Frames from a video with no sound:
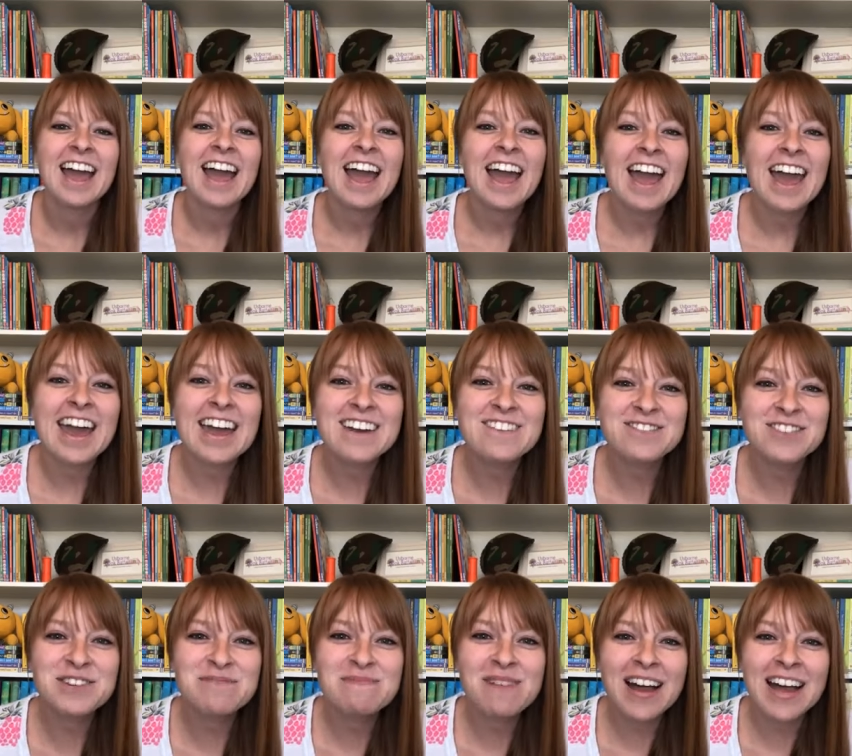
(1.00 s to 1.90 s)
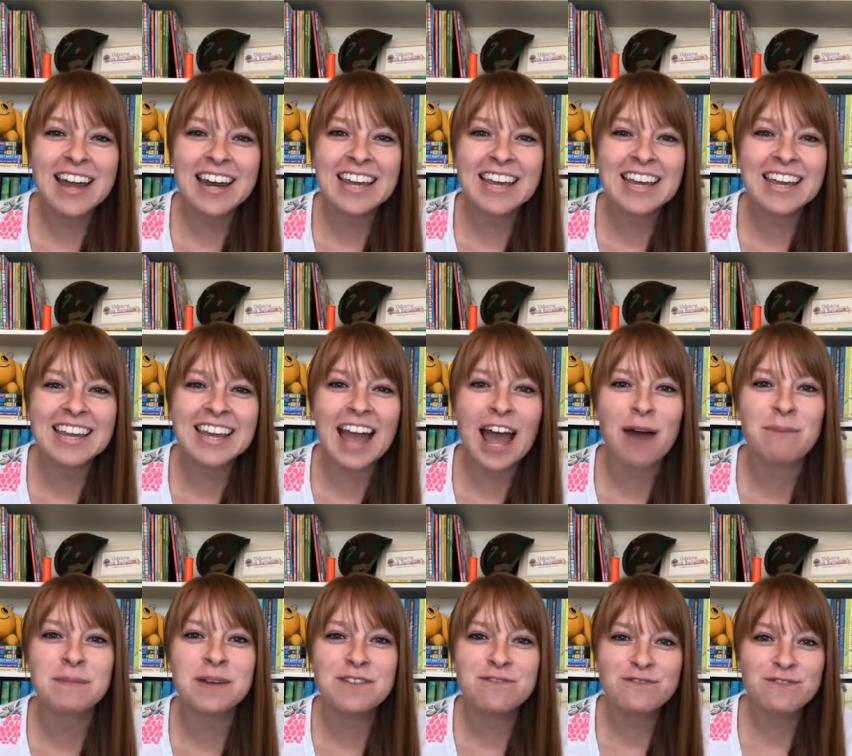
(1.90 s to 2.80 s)
Hey everybody,
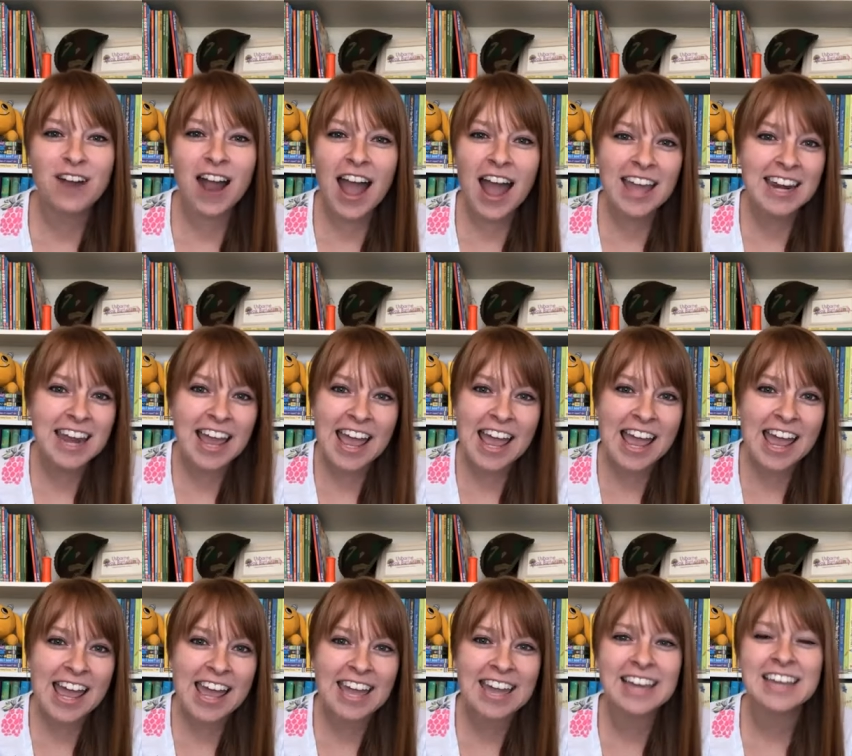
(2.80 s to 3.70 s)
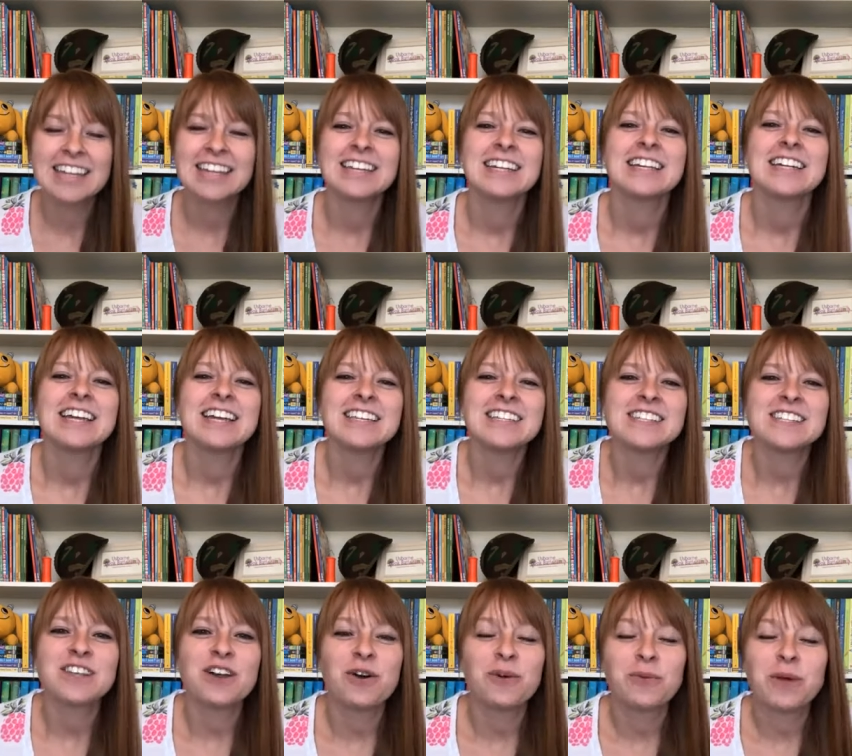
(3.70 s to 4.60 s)
happy Friday.
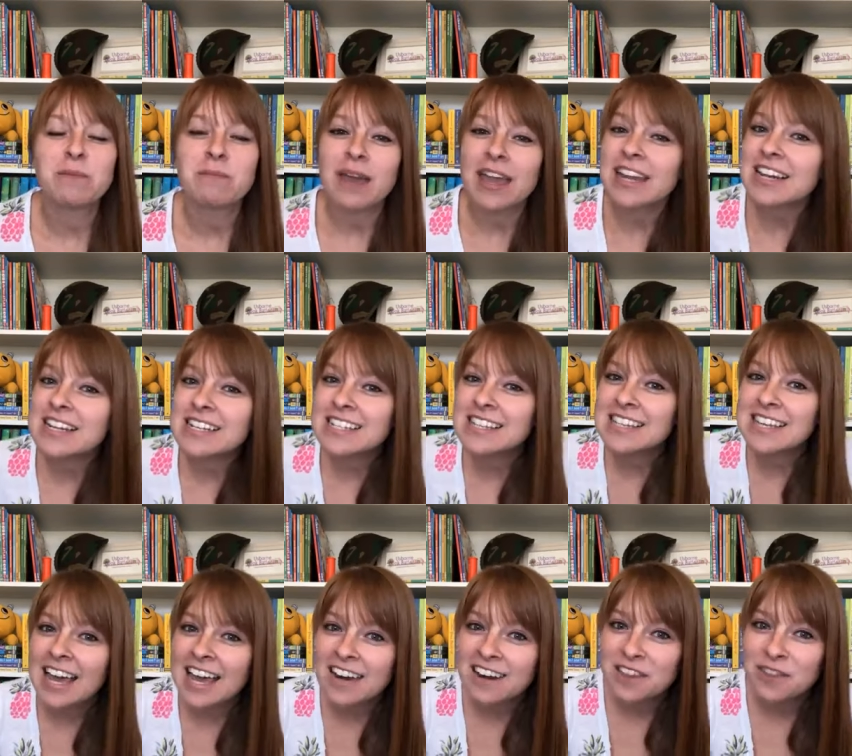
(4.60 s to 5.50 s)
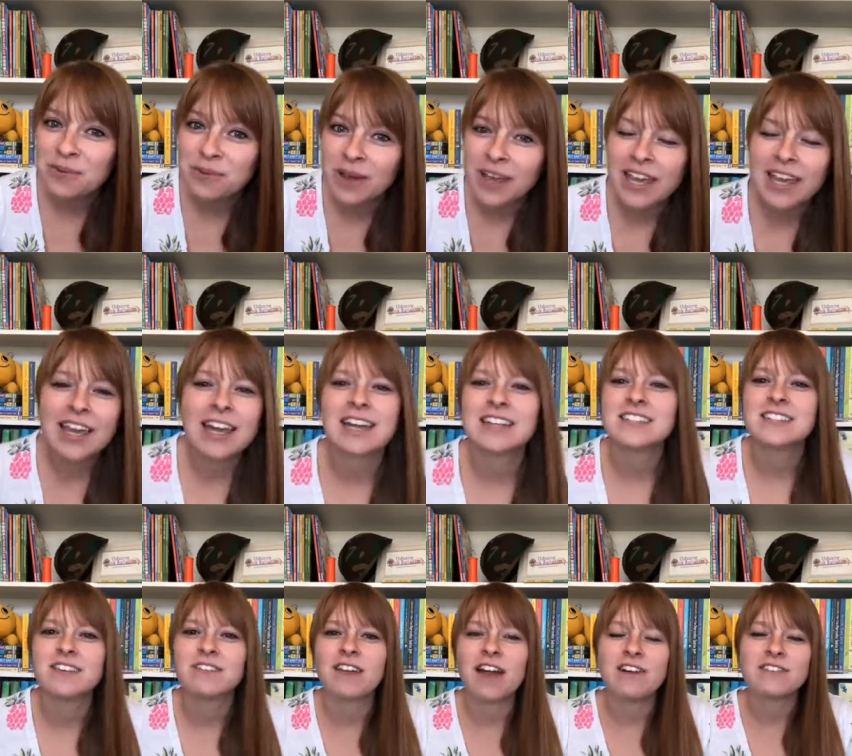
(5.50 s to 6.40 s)
So we made it to the end of the week. So
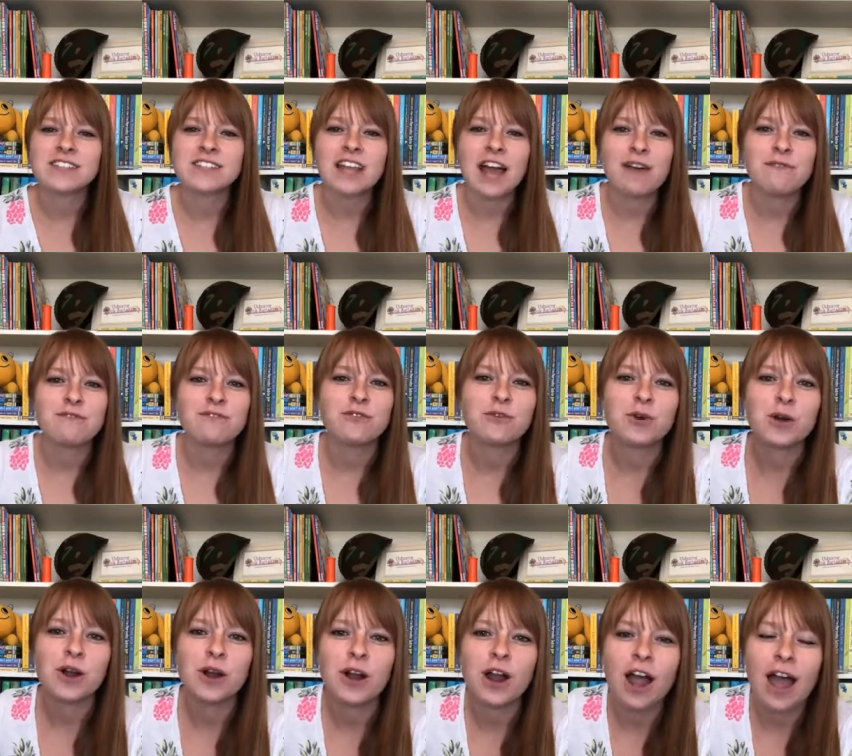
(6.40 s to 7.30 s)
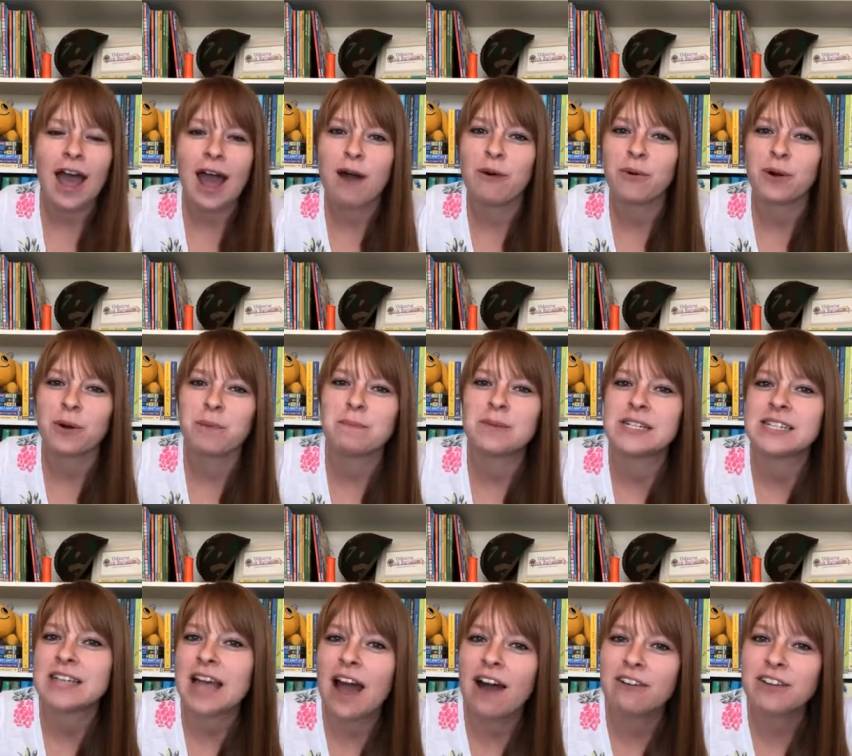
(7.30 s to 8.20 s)
now it's time for our
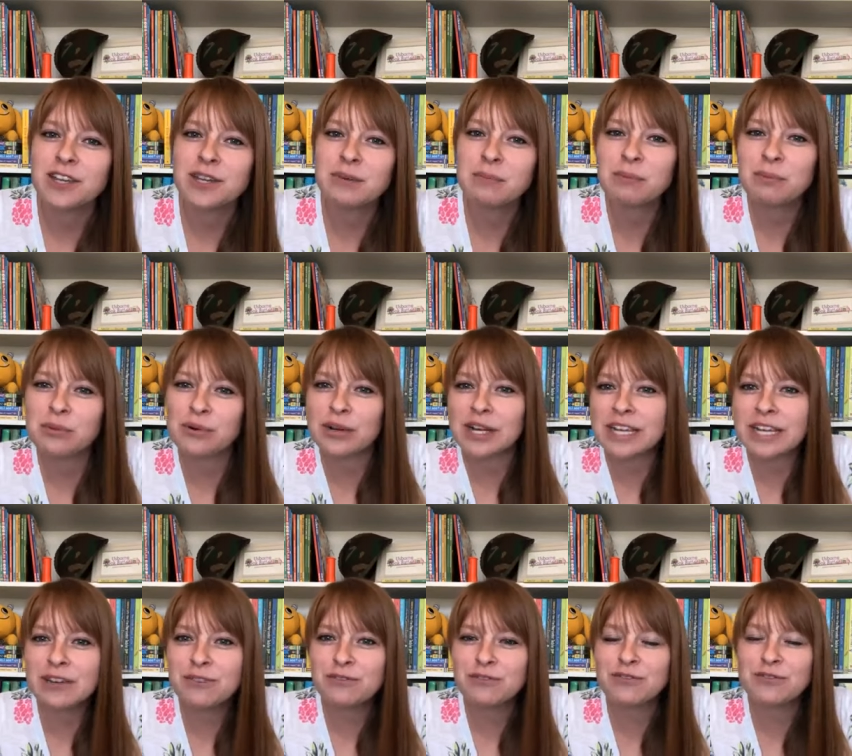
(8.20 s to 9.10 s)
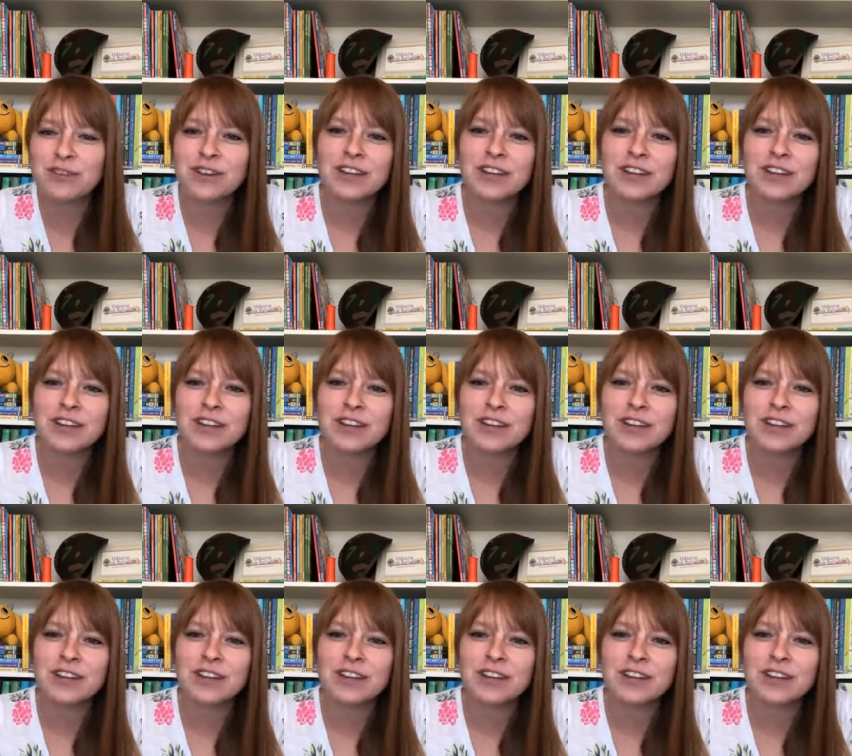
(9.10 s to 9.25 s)
battalion brief.